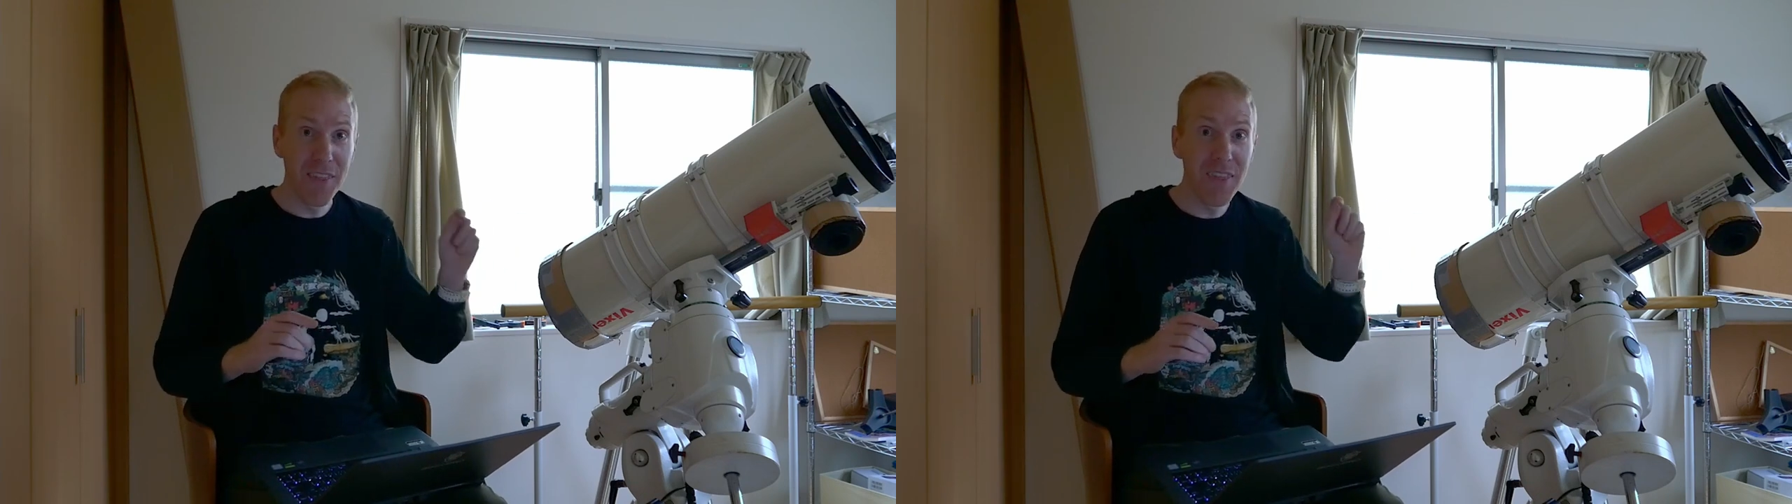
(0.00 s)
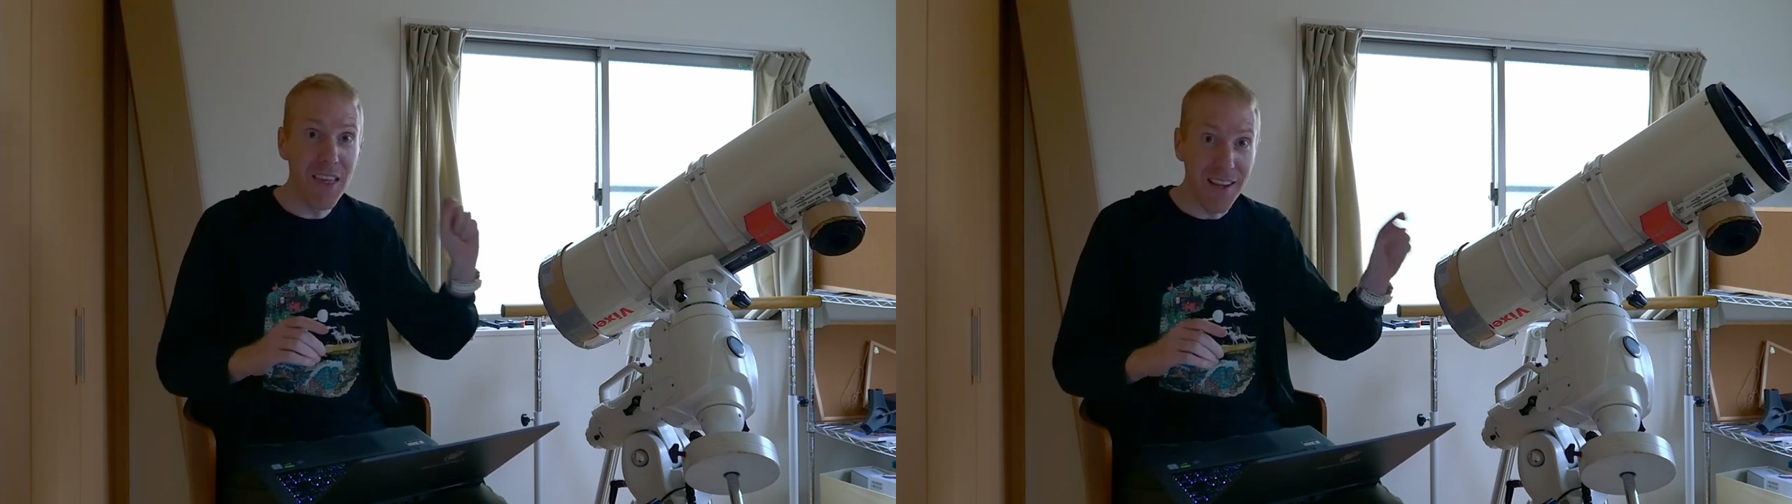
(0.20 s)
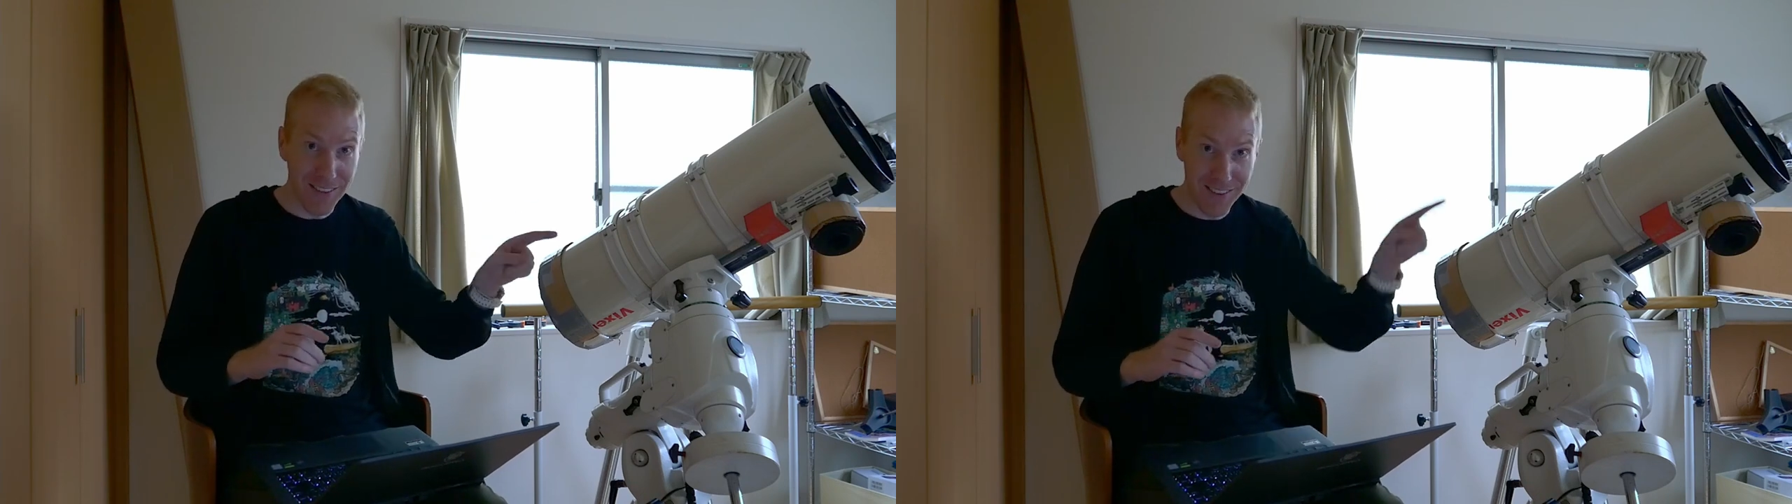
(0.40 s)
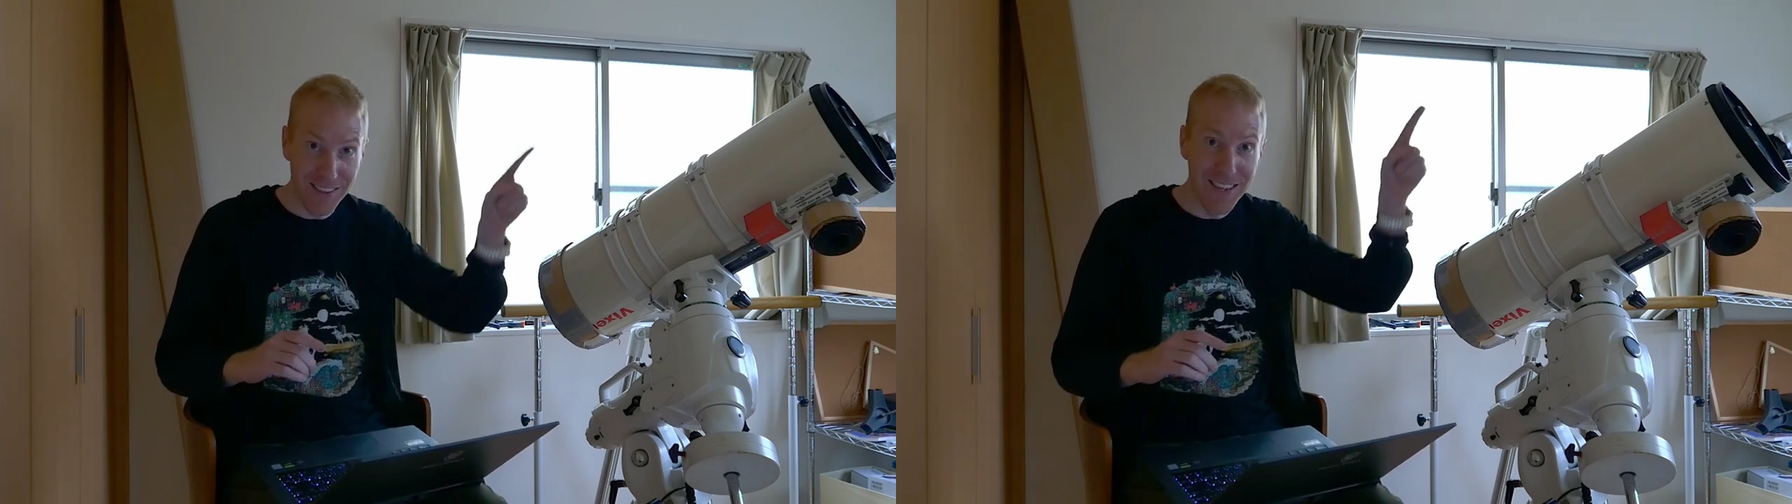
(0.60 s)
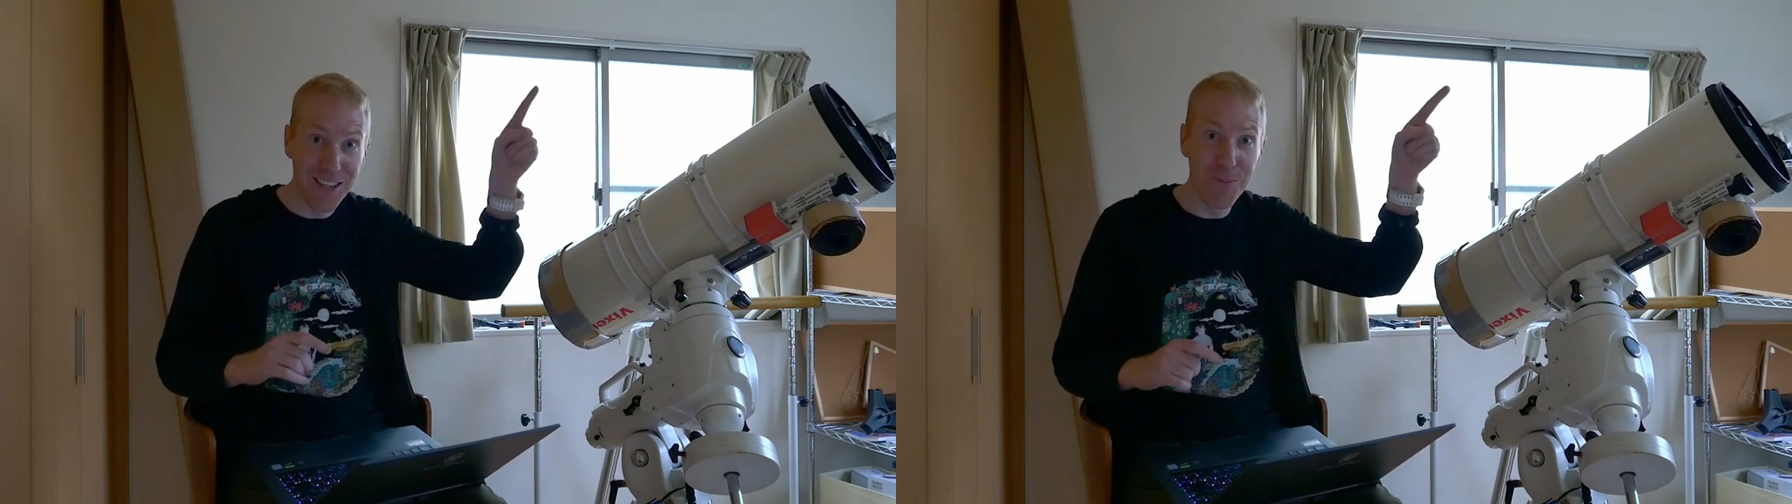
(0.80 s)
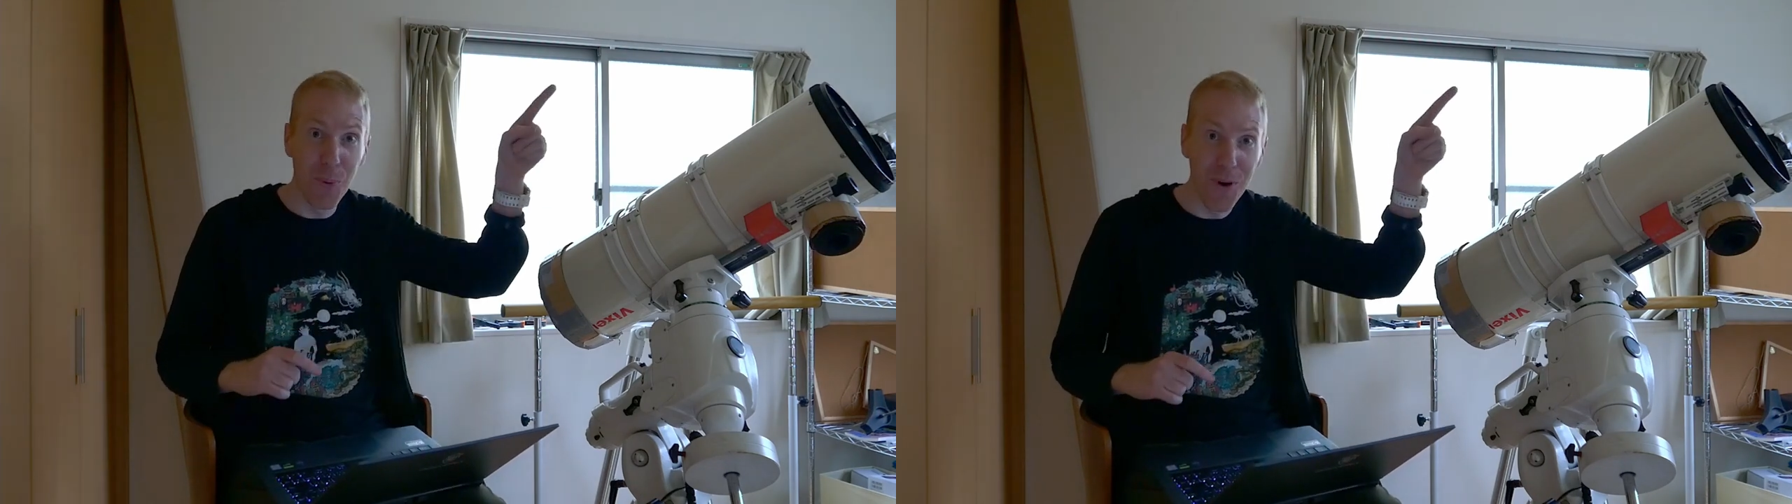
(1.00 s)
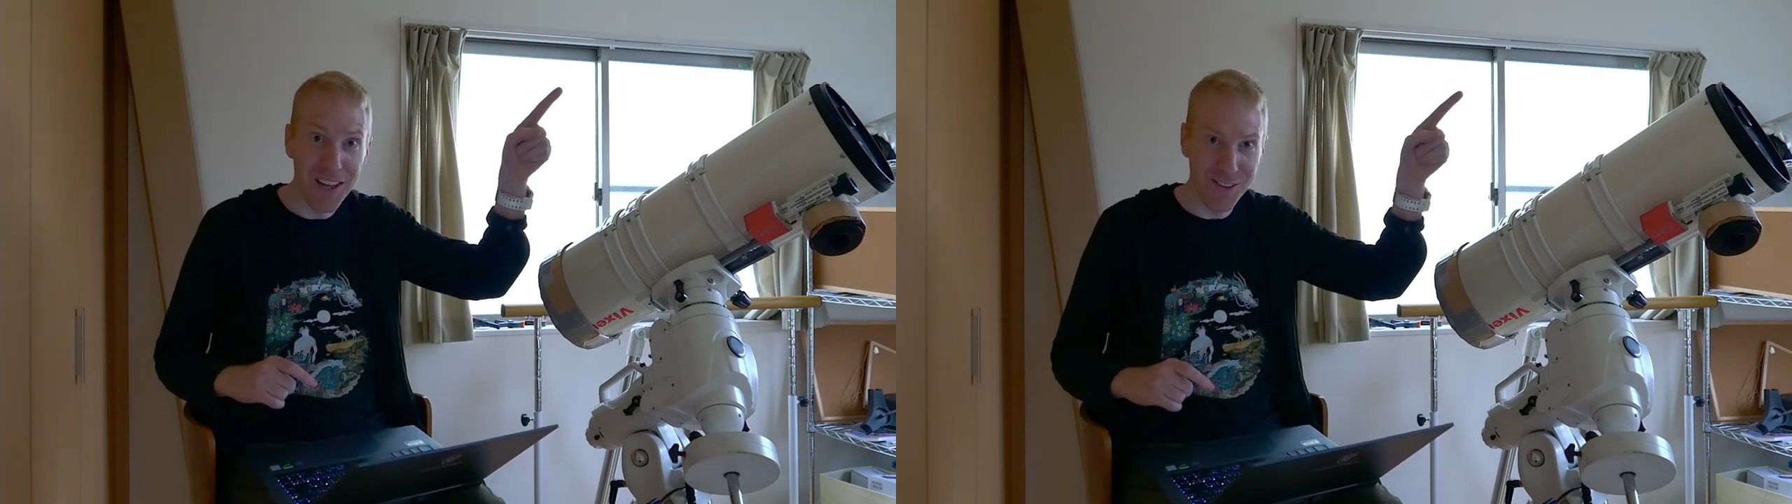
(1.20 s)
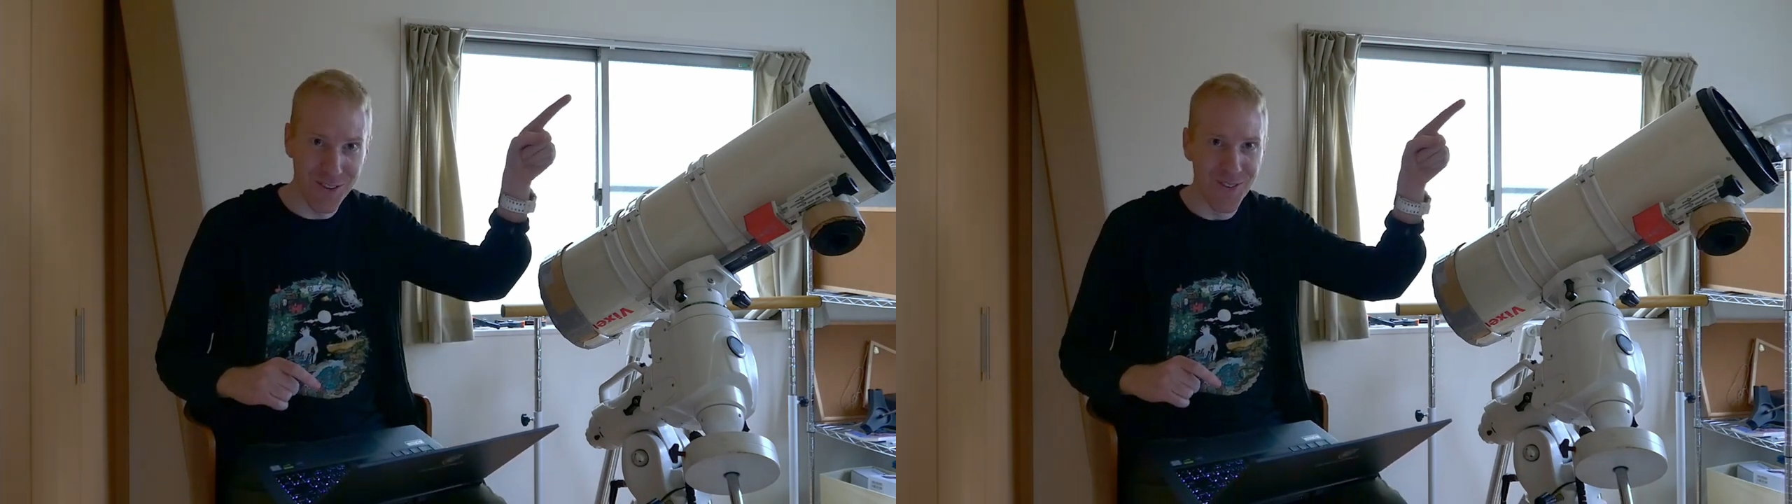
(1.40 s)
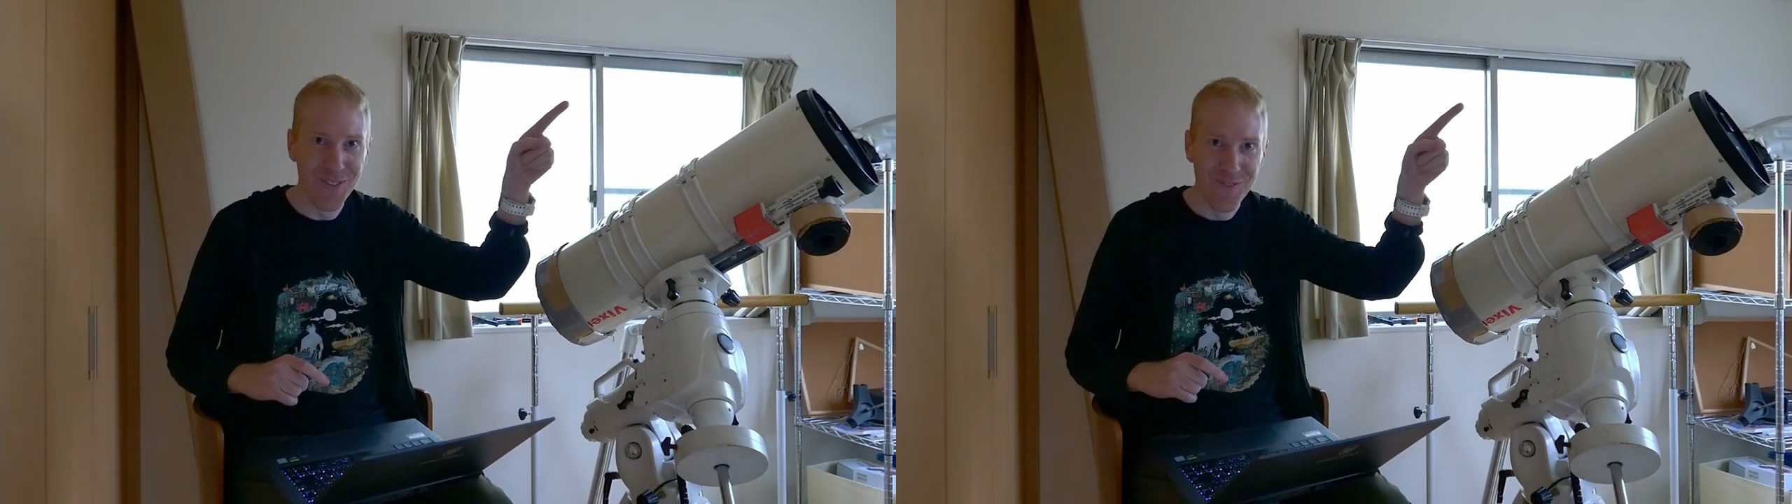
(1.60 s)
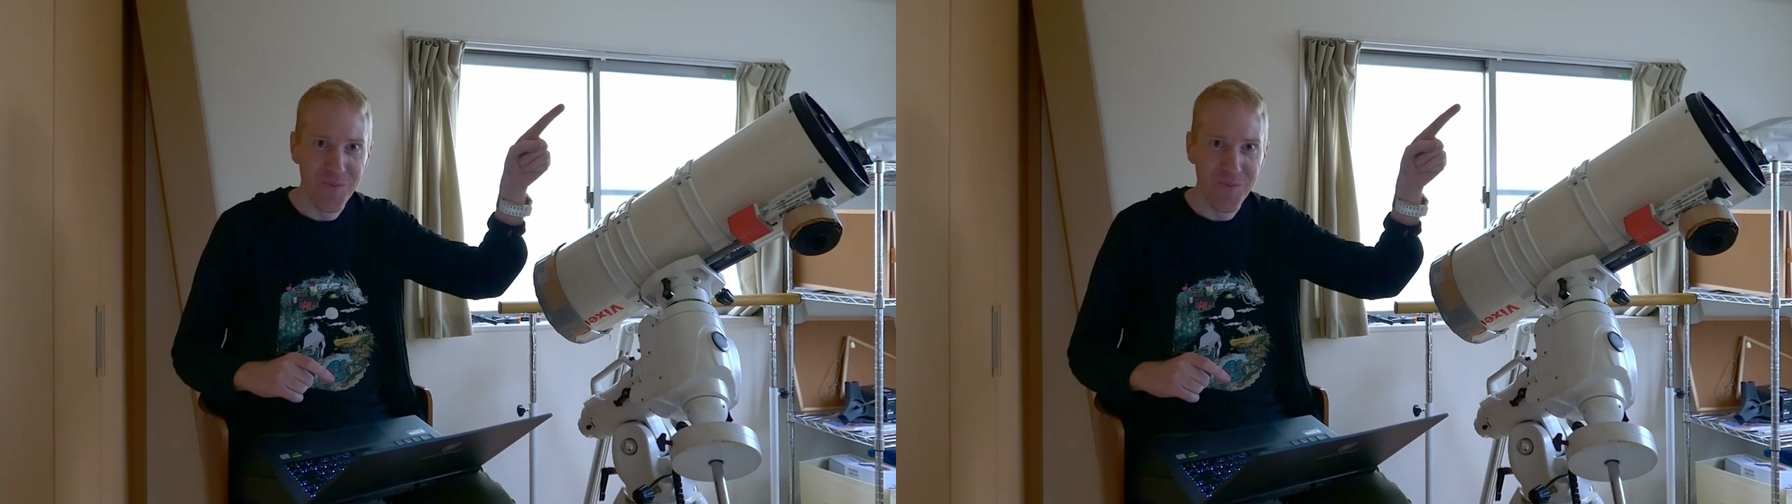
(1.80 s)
thinks it is pointing to.